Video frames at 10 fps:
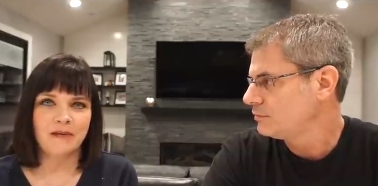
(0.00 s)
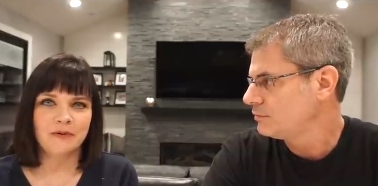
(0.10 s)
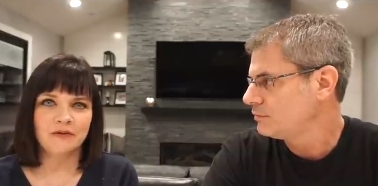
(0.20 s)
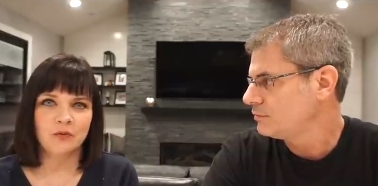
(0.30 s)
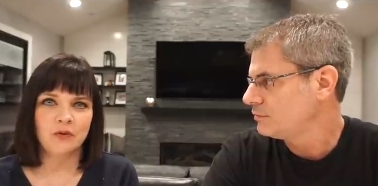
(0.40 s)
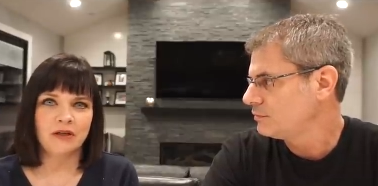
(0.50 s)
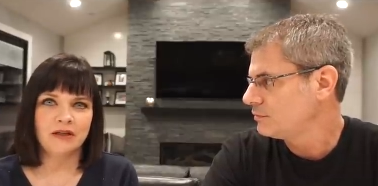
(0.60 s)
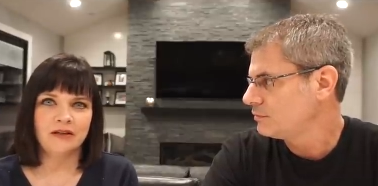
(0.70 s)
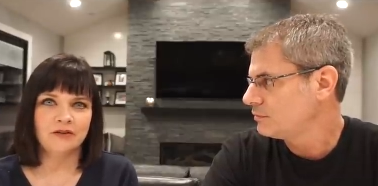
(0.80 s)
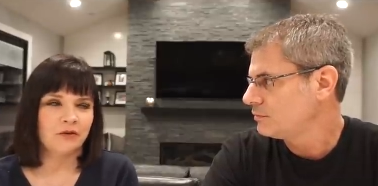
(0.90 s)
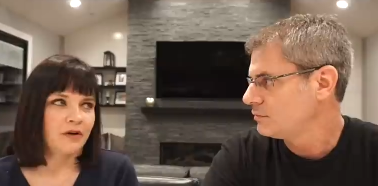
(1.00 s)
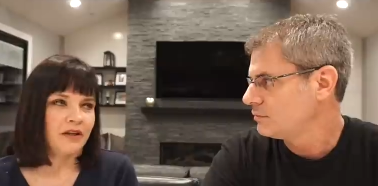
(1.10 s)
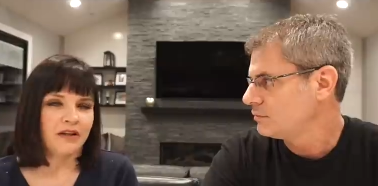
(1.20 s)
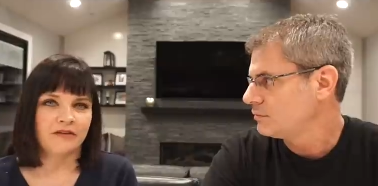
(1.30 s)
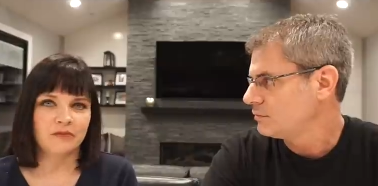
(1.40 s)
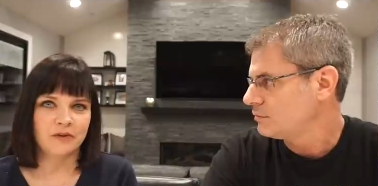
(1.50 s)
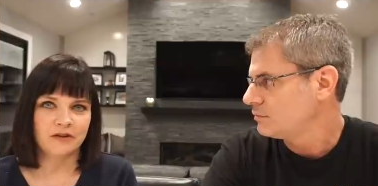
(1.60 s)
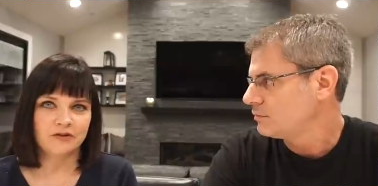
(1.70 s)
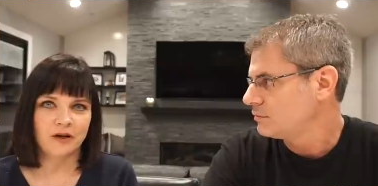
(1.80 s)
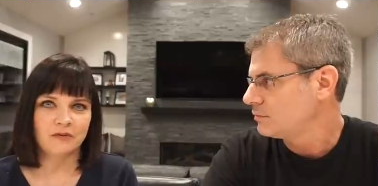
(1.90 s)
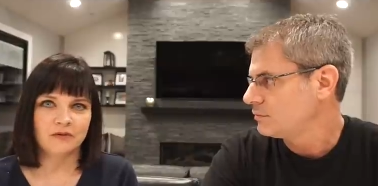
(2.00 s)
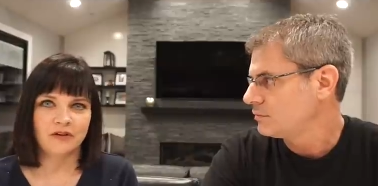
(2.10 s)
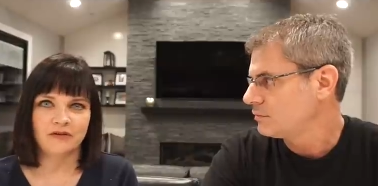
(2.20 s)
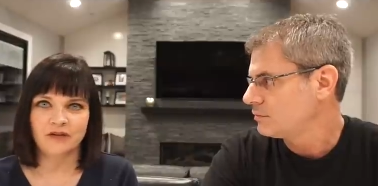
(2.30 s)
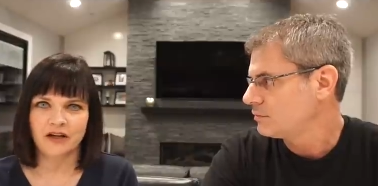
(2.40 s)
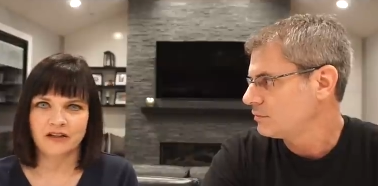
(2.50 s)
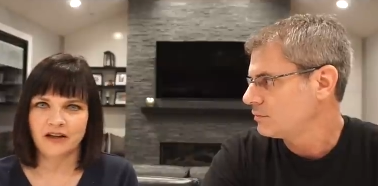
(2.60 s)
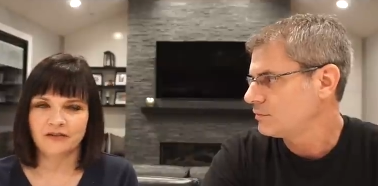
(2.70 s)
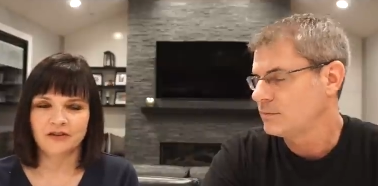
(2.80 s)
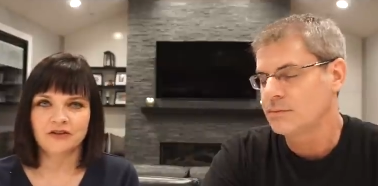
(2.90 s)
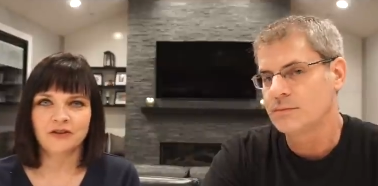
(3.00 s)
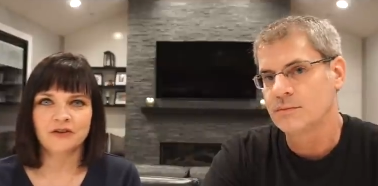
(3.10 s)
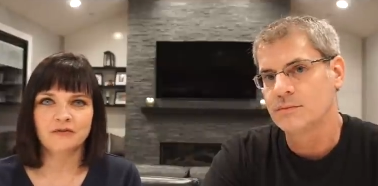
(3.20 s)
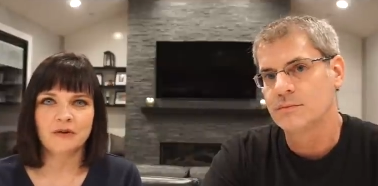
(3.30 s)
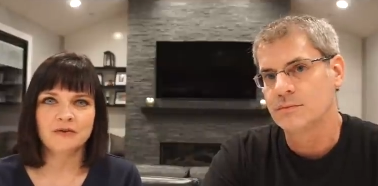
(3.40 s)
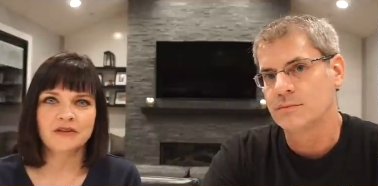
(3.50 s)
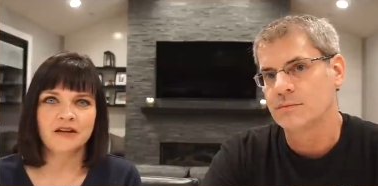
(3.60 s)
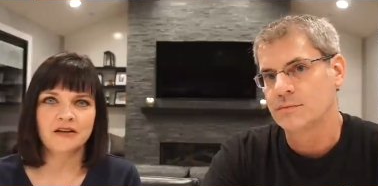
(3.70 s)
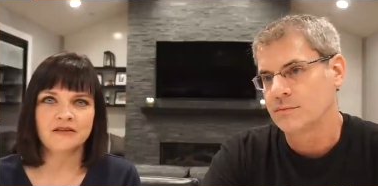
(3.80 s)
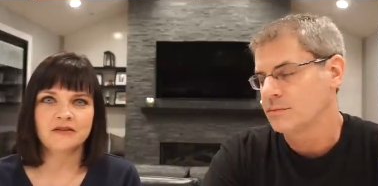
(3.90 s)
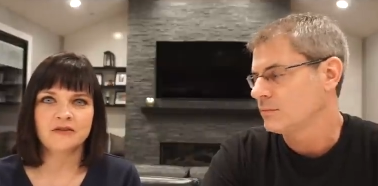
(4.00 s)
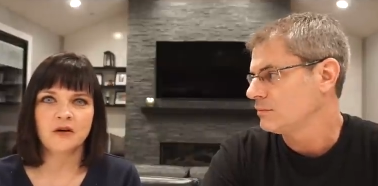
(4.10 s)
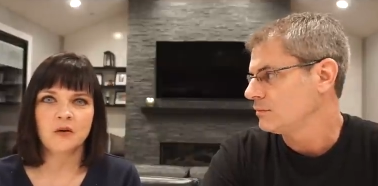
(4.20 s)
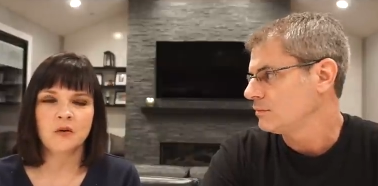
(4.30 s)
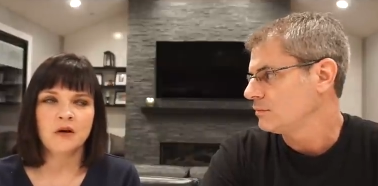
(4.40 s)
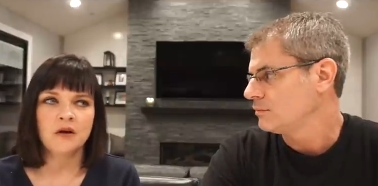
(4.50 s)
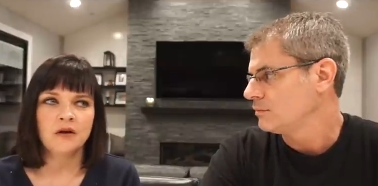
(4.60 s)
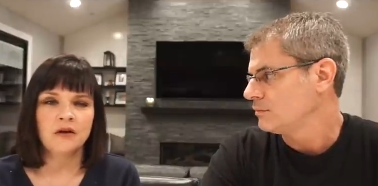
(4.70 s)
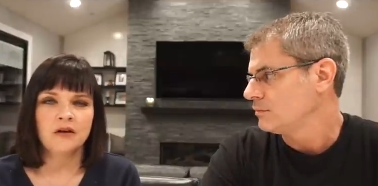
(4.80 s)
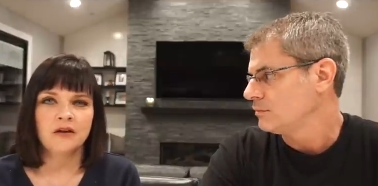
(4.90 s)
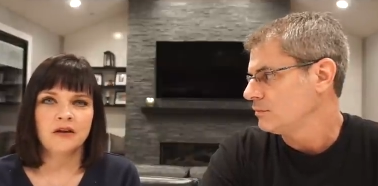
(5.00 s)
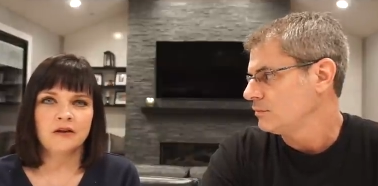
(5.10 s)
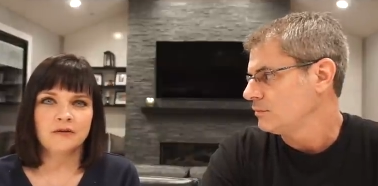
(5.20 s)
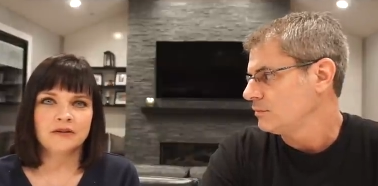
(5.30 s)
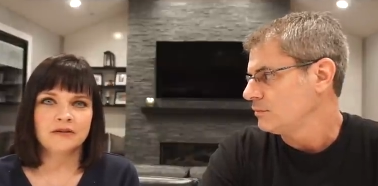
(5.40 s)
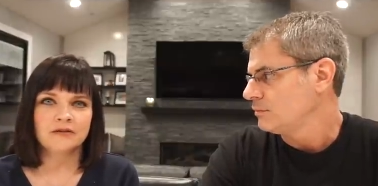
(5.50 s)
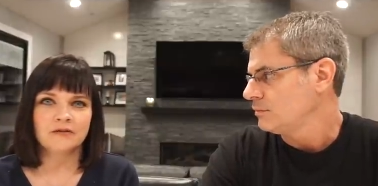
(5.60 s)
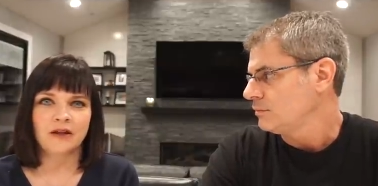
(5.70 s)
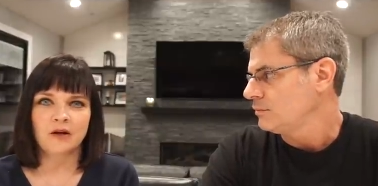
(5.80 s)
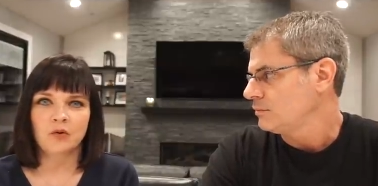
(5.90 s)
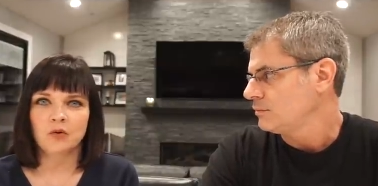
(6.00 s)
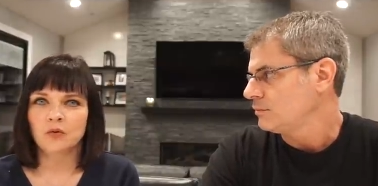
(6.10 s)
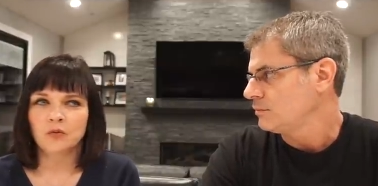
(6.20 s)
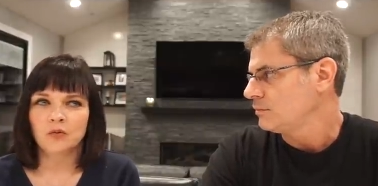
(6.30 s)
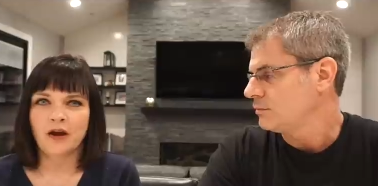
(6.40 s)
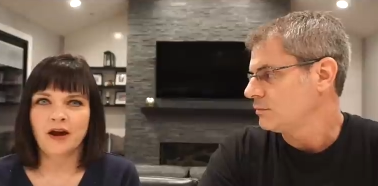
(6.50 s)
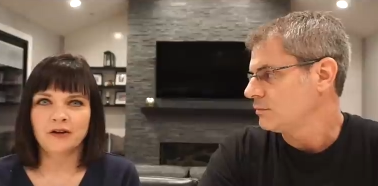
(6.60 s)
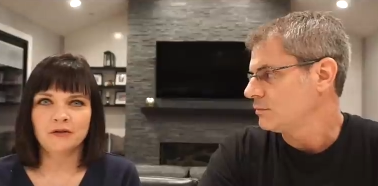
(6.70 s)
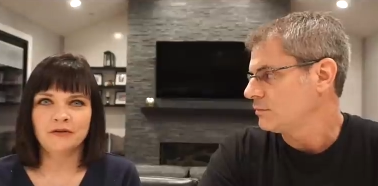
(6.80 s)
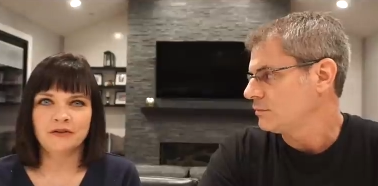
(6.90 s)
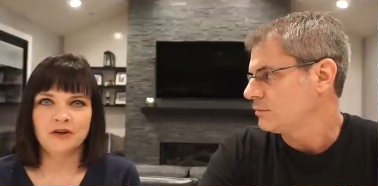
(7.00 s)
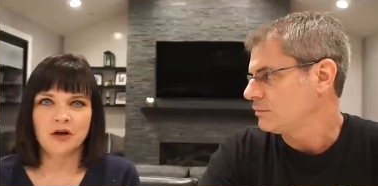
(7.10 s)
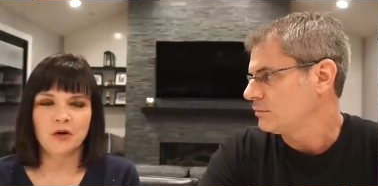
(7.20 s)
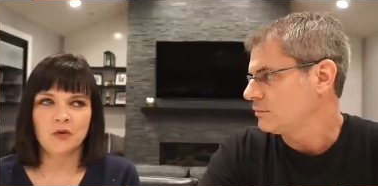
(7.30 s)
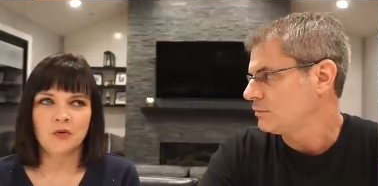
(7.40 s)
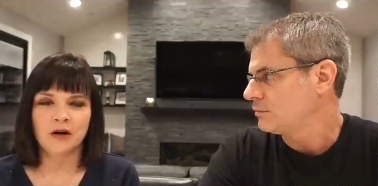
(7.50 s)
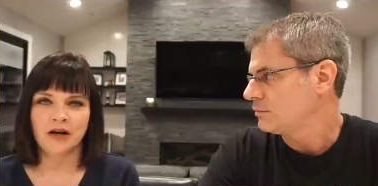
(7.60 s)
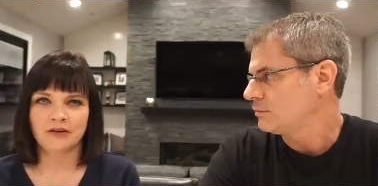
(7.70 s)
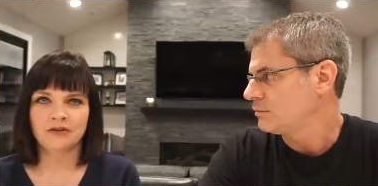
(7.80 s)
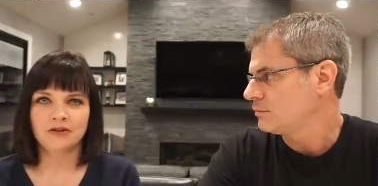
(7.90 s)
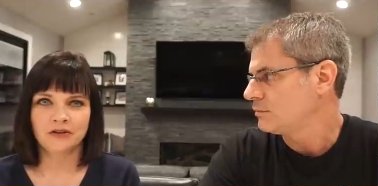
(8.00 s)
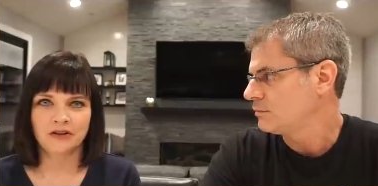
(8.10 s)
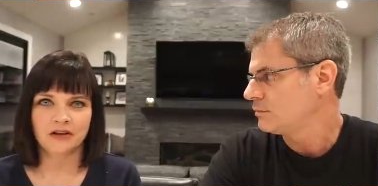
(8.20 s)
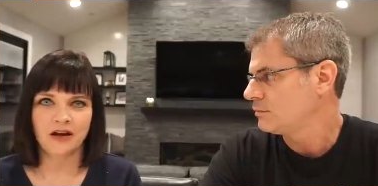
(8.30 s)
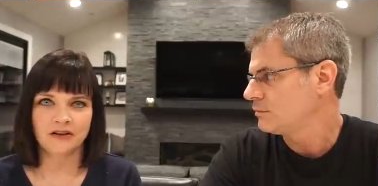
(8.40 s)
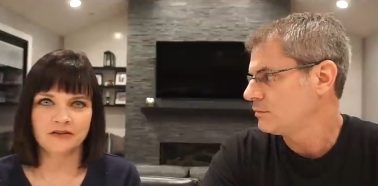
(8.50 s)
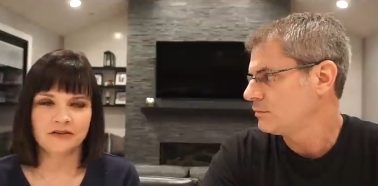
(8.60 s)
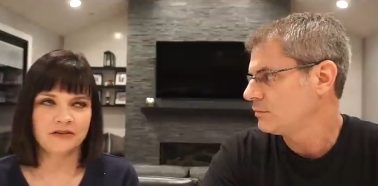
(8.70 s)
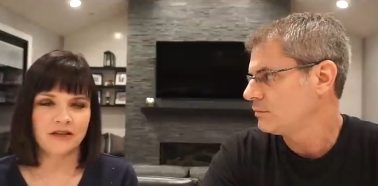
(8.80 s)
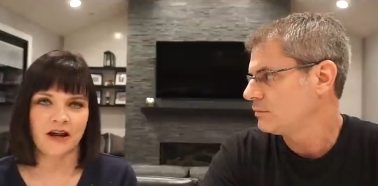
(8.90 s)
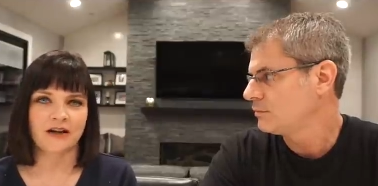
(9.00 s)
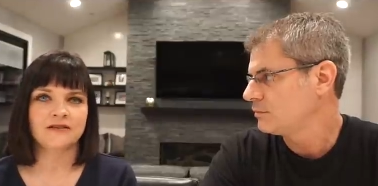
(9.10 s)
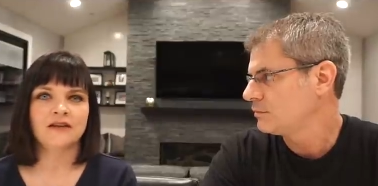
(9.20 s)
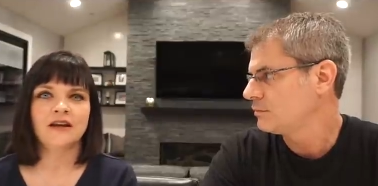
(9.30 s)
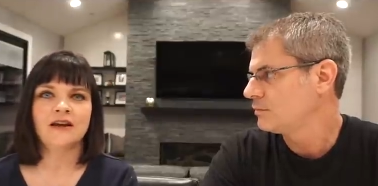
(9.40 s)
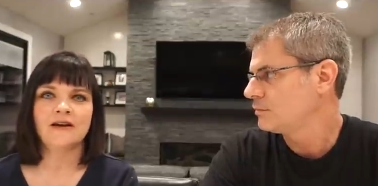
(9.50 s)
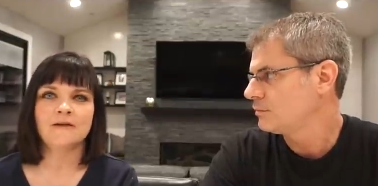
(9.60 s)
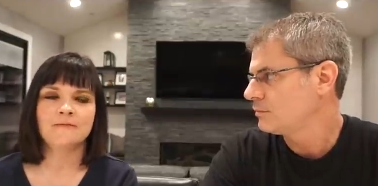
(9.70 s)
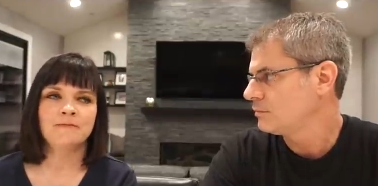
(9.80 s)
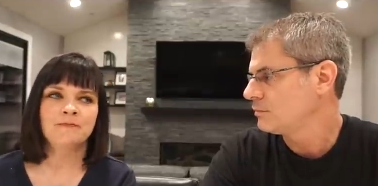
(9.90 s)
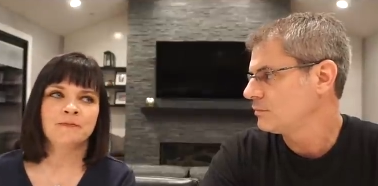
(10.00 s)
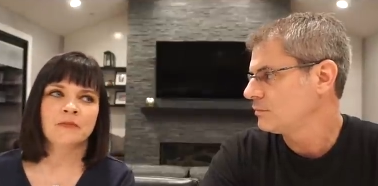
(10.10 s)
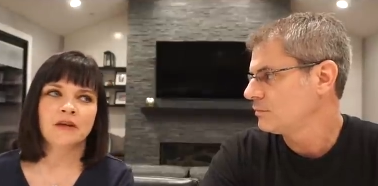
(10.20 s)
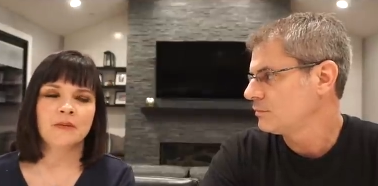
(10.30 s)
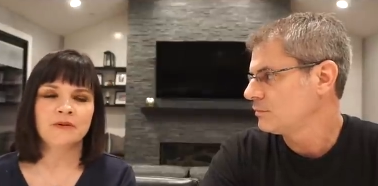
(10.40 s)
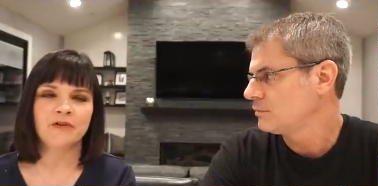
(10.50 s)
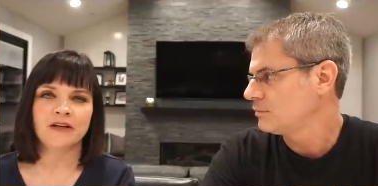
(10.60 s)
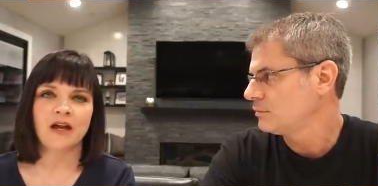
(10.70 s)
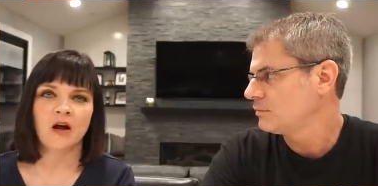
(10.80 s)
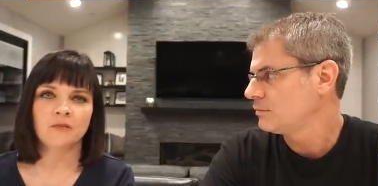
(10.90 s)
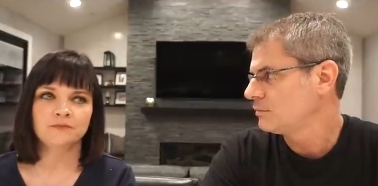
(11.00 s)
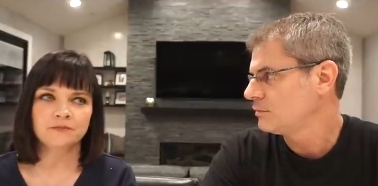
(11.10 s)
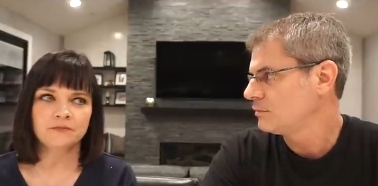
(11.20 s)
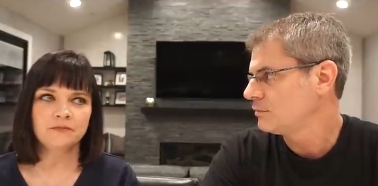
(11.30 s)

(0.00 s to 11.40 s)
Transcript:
Speaker 1: happened, we neither one had ever been in trouble, never had to have an attorney represent us. So it was like, how do you even know what kind of attorney to contact? And come to find out,